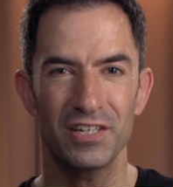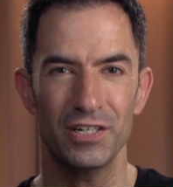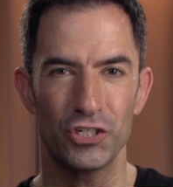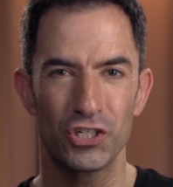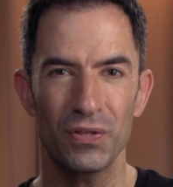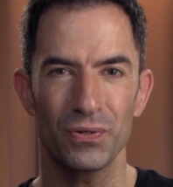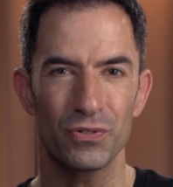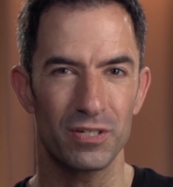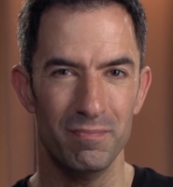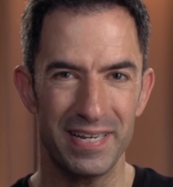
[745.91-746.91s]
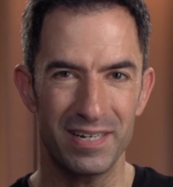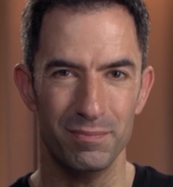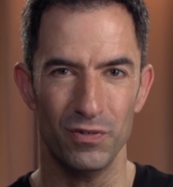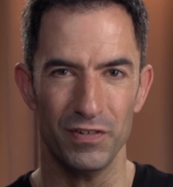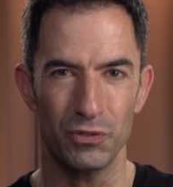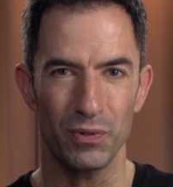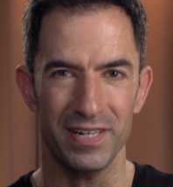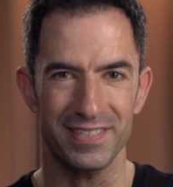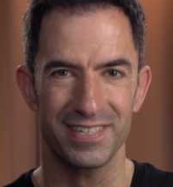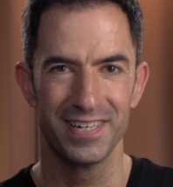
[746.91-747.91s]
on each other to make a movie
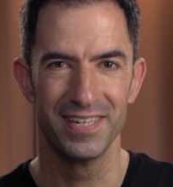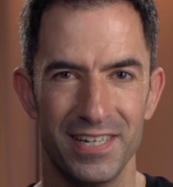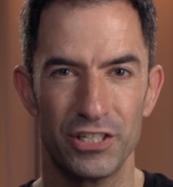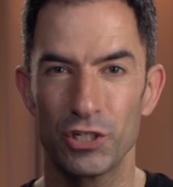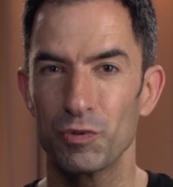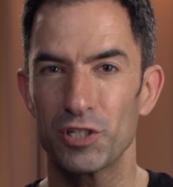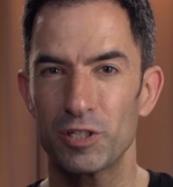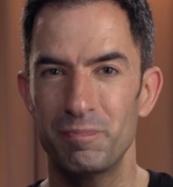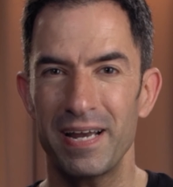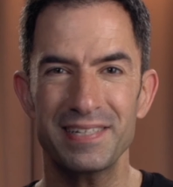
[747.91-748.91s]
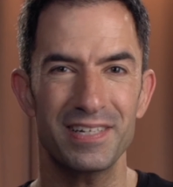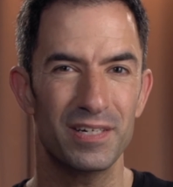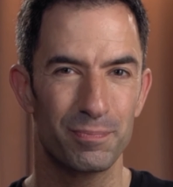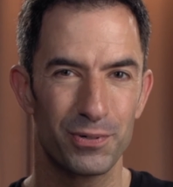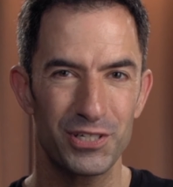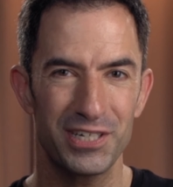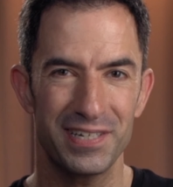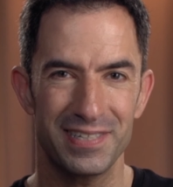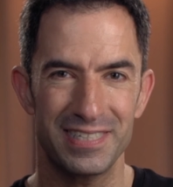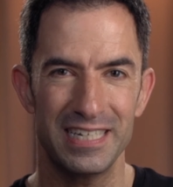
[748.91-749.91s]
great, so respect and appreciate
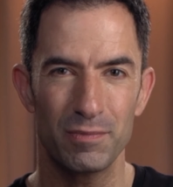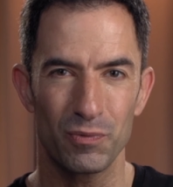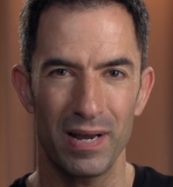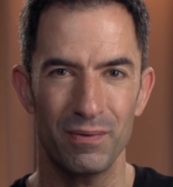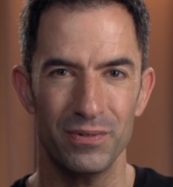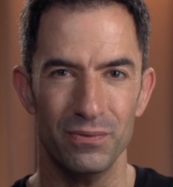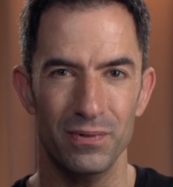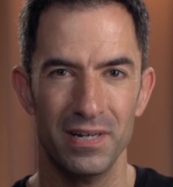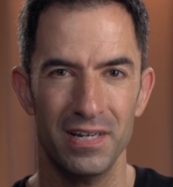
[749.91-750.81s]
the team around you.